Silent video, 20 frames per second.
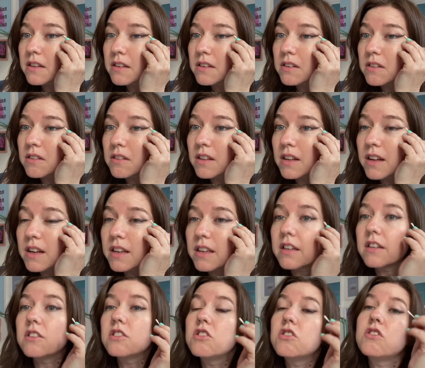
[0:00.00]
do that. You
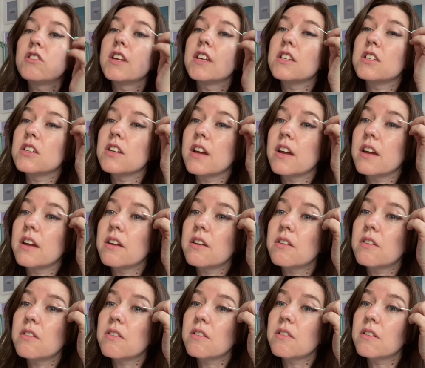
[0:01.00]
can stretch it
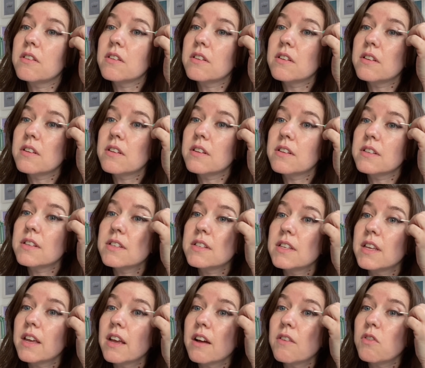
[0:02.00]
out. As I
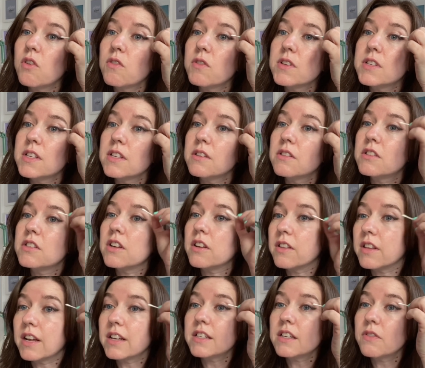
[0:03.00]
say, I've obviously
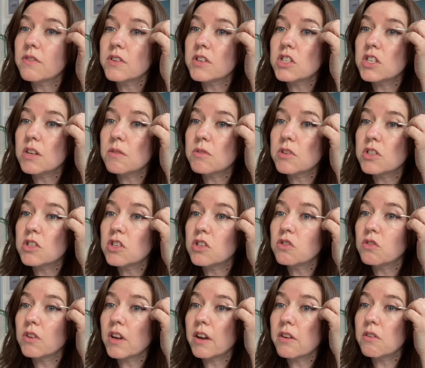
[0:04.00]
done that different shape just to
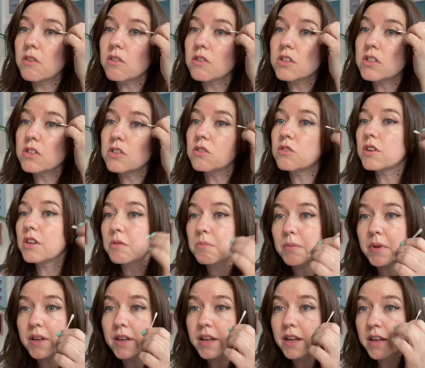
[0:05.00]
show you how not to do it,
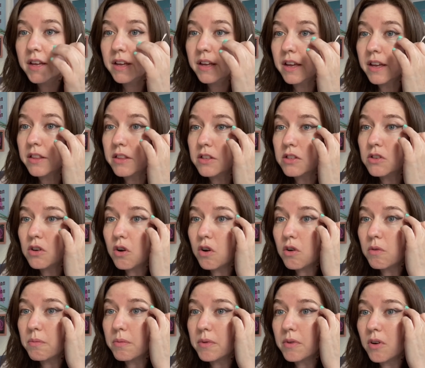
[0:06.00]
but at the
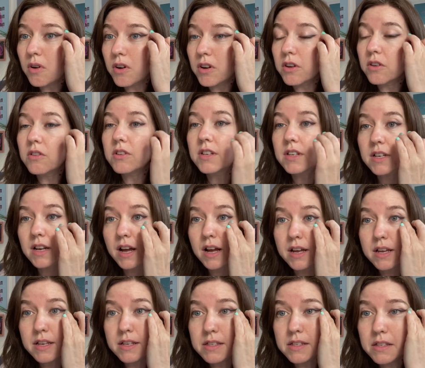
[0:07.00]
top on hooded
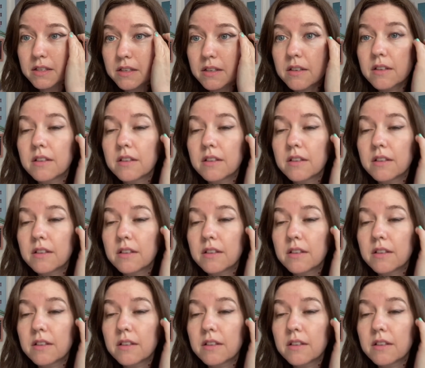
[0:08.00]
eyes,